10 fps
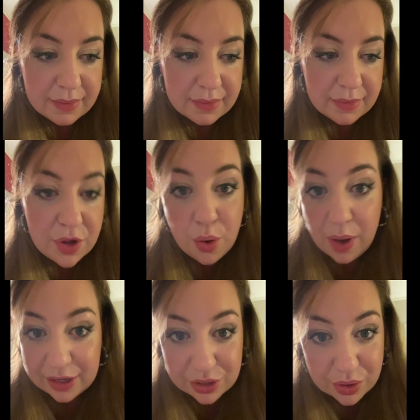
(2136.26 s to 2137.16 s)
no,
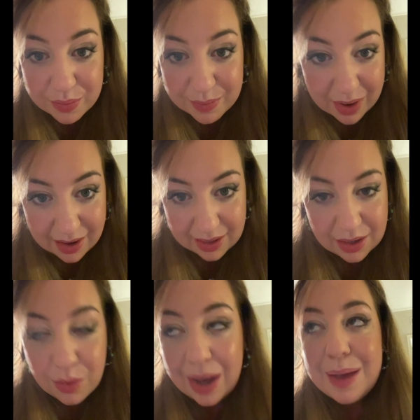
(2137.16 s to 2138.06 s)
I don't mind.
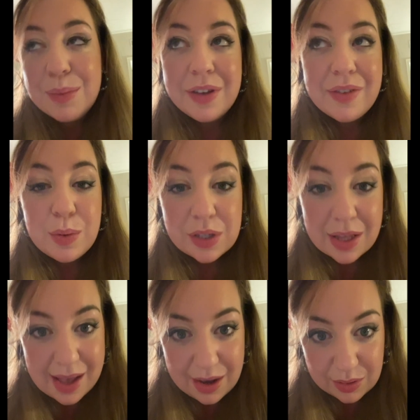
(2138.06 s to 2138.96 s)
Oh, I can't believe it was on
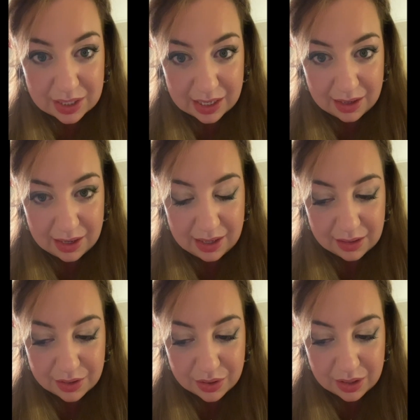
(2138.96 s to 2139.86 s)
the house. Like, he
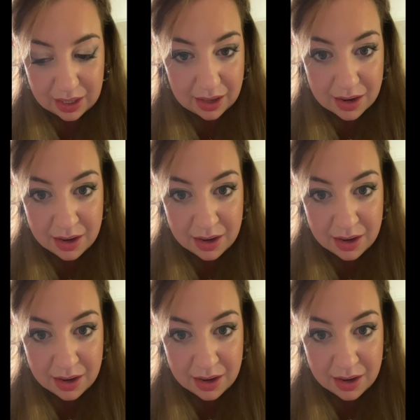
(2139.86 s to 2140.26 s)
literally,